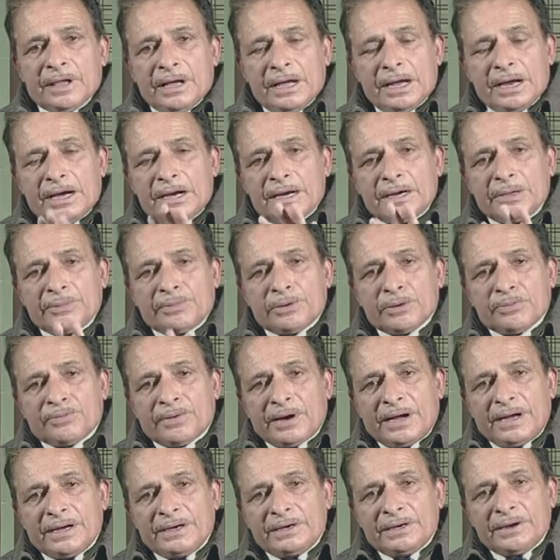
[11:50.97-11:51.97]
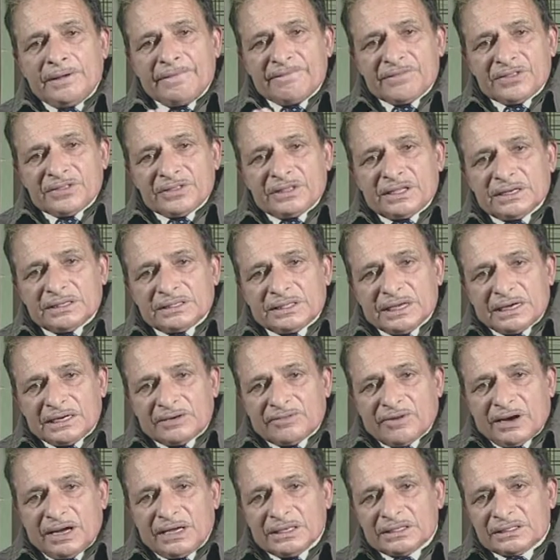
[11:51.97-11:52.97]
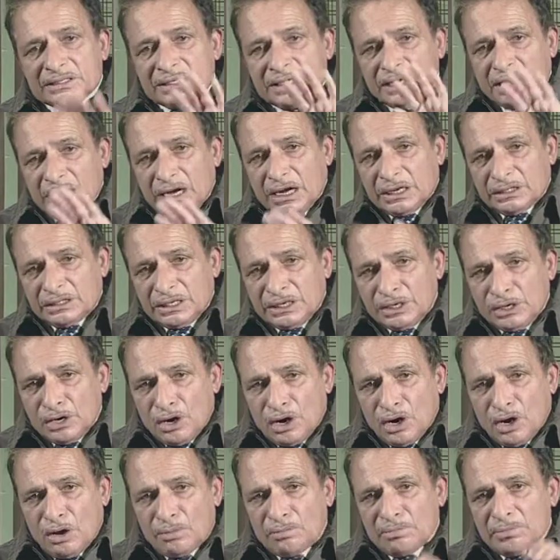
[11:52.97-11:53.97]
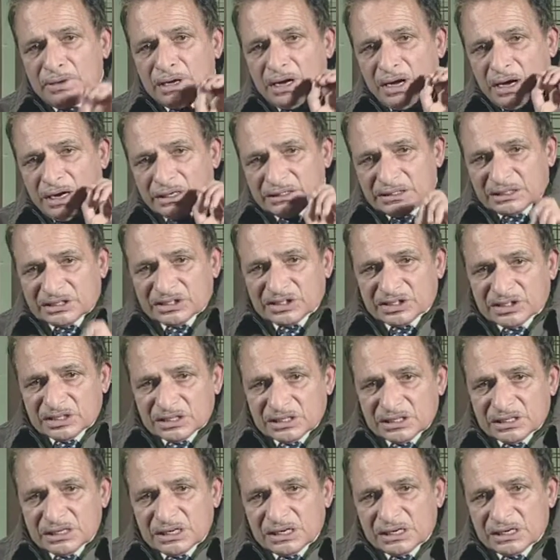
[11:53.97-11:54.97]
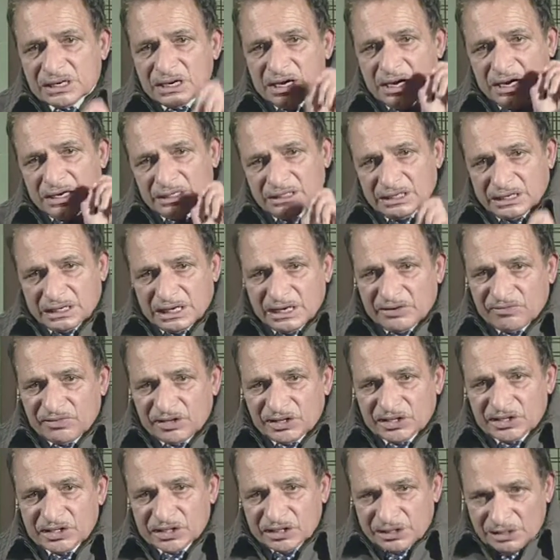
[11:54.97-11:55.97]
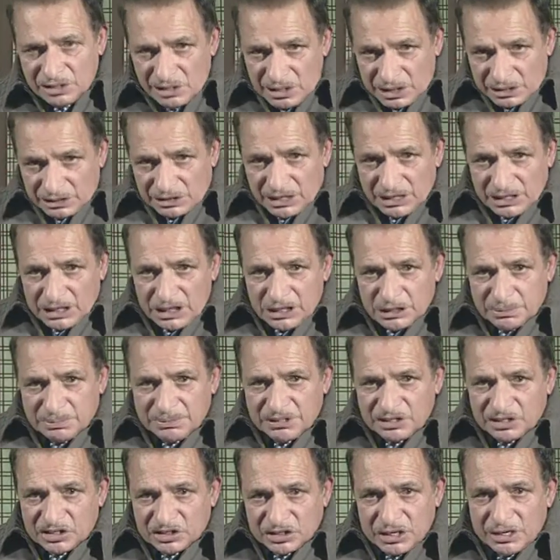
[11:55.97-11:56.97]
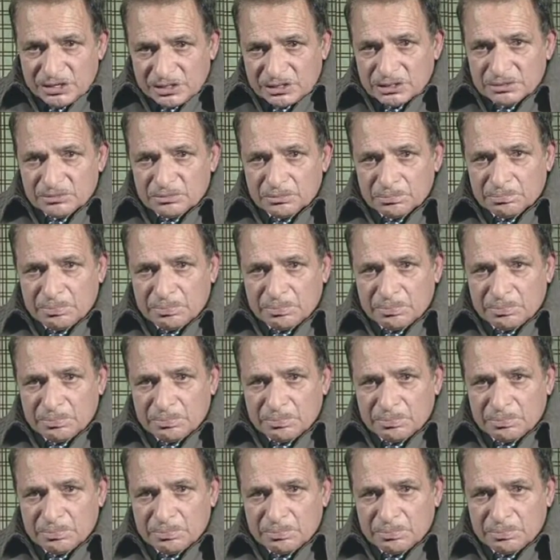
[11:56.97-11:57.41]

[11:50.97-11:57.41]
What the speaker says: And if you find that the advice or the norm or the standard or the convention that has been set